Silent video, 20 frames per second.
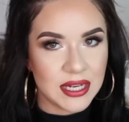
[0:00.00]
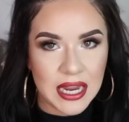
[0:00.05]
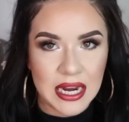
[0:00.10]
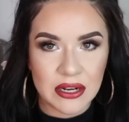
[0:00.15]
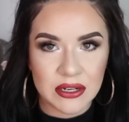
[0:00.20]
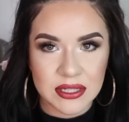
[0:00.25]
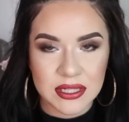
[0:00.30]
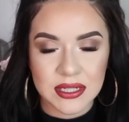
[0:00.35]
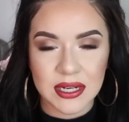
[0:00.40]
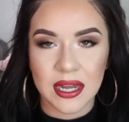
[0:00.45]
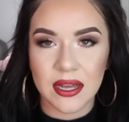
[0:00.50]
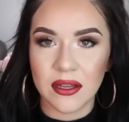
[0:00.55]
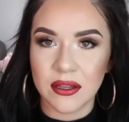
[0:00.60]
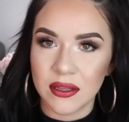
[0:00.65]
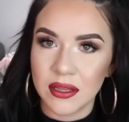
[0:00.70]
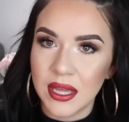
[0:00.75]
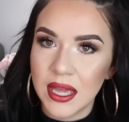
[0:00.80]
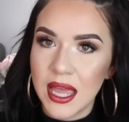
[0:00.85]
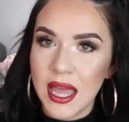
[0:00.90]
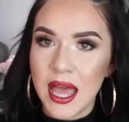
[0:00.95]

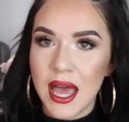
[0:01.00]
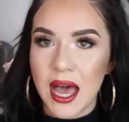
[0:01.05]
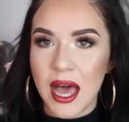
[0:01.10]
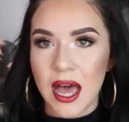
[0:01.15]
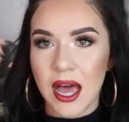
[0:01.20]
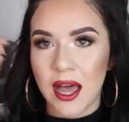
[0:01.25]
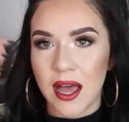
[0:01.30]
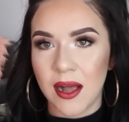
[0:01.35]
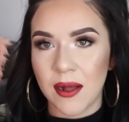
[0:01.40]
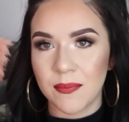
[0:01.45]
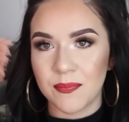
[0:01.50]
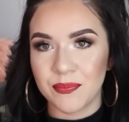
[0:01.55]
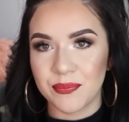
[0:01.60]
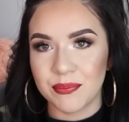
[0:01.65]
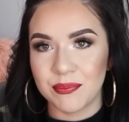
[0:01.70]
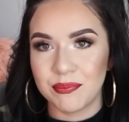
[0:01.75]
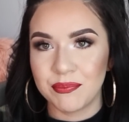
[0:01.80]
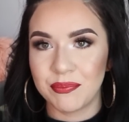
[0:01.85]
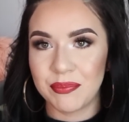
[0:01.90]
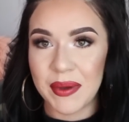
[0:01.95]
hairstyle.
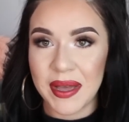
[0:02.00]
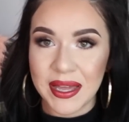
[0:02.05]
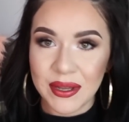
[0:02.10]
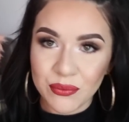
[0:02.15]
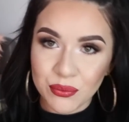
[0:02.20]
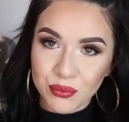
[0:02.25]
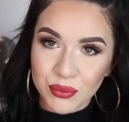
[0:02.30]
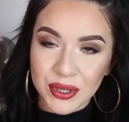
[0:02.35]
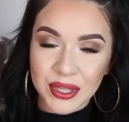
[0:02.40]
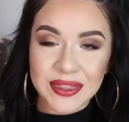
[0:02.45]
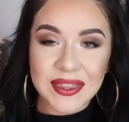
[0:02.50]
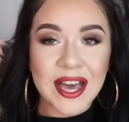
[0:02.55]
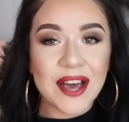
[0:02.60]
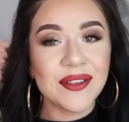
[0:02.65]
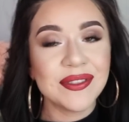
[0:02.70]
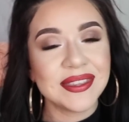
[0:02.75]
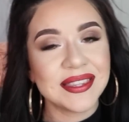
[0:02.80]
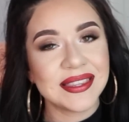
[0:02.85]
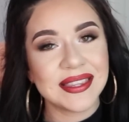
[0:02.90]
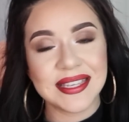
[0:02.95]
But
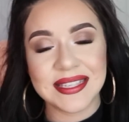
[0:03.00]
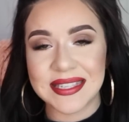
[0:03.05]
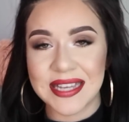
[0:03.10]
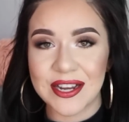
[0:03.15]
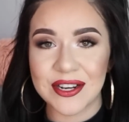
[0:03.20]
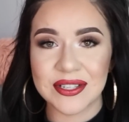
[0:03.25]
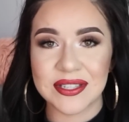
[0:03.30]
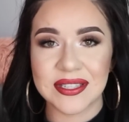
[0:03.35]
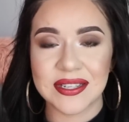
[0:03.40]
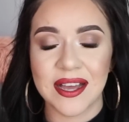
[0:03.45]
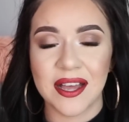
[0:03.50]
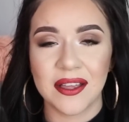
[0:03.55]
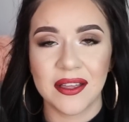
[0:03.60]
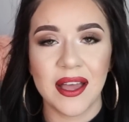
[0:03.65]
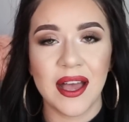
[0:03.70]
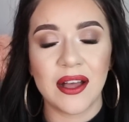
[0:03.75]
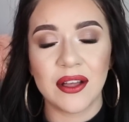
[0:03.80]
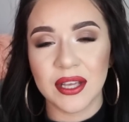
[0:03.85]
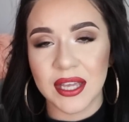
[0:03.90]
without this hairstyle,